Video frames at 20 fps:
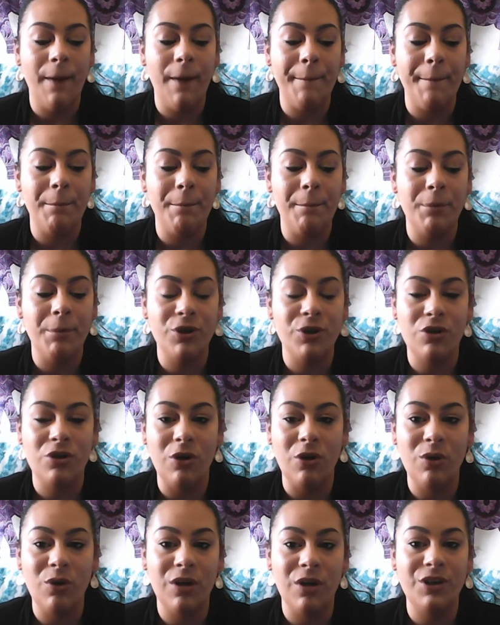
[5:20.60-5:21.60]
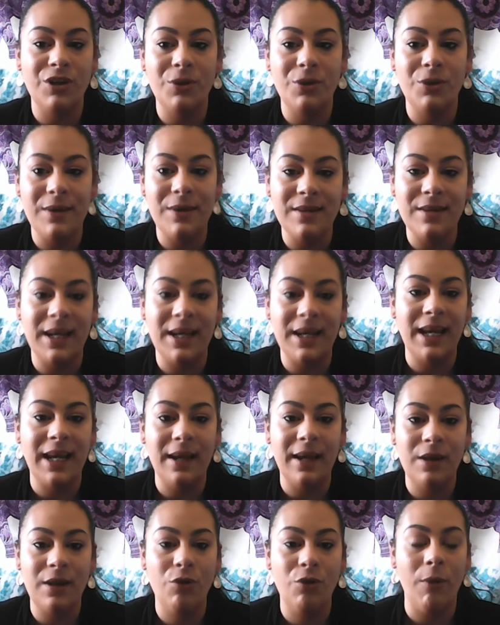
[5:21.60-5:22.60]
bestowed on you as a
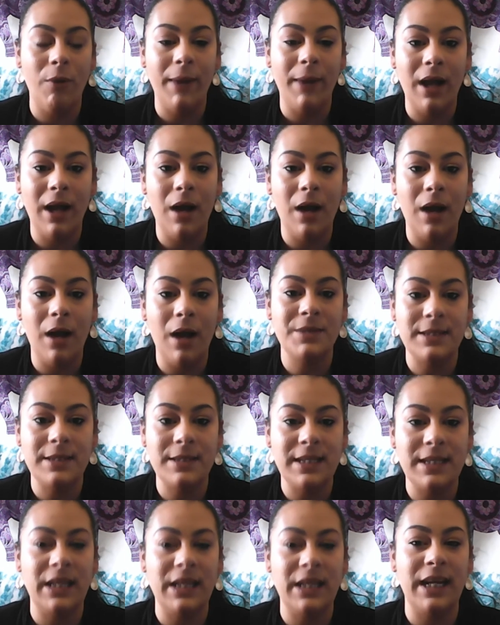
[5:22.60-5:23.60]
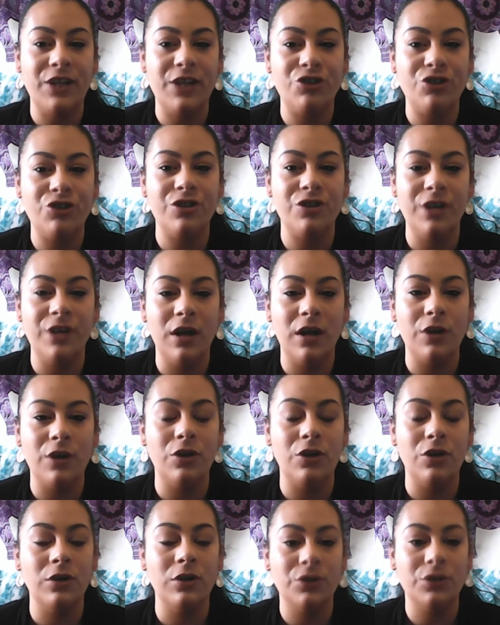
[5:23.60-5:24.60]
kid growing up, to teenage, to young
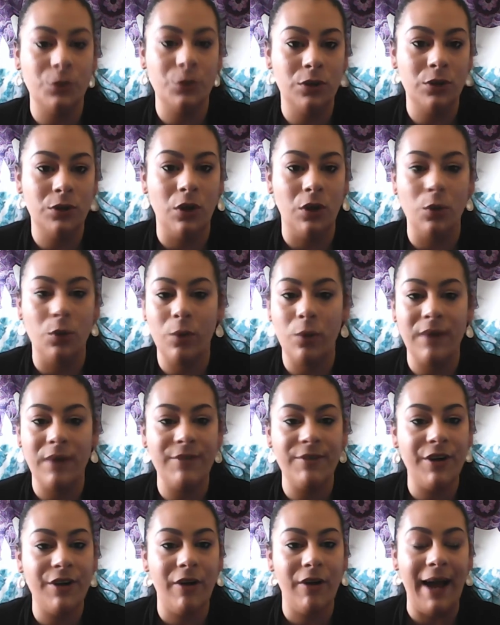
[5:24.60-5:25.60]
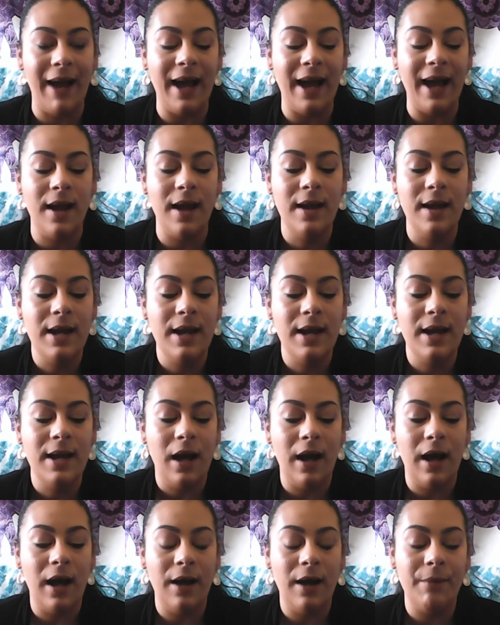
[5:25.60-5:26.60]
adult, to adult, wherever you're
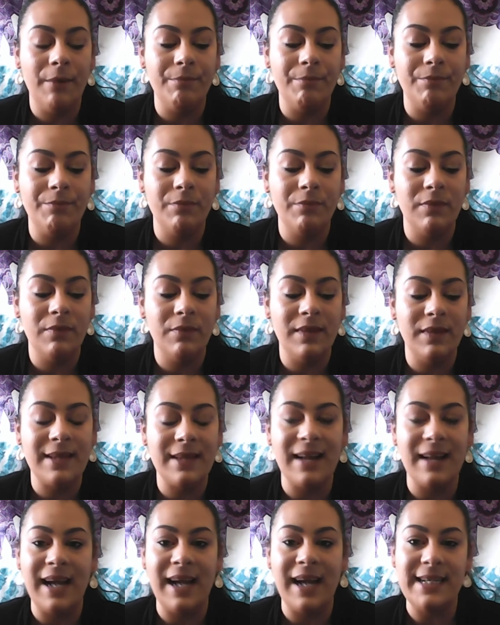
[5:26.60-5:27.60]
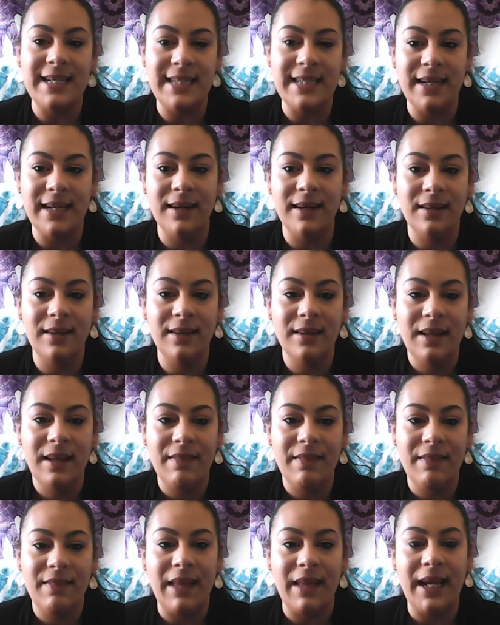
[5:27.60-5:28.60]
at. This idea
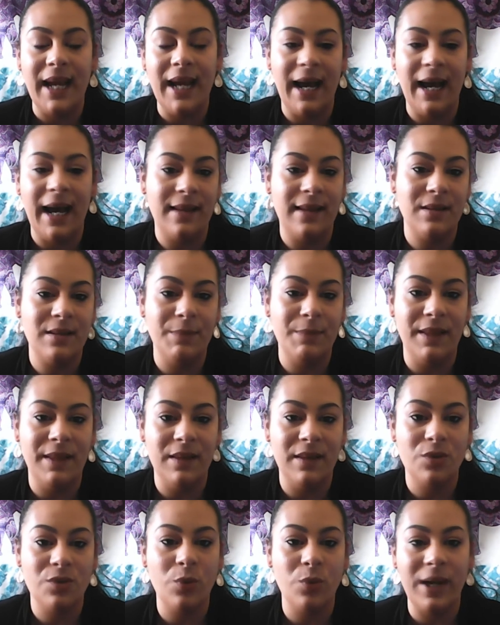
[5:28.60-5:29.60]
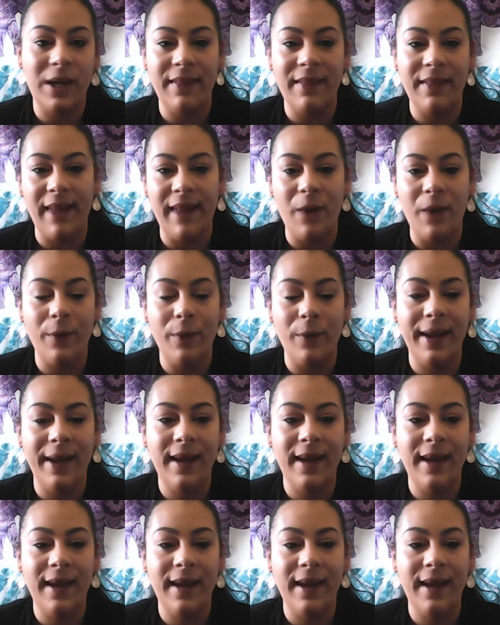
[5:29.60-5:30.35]
that it has to be this way and that way,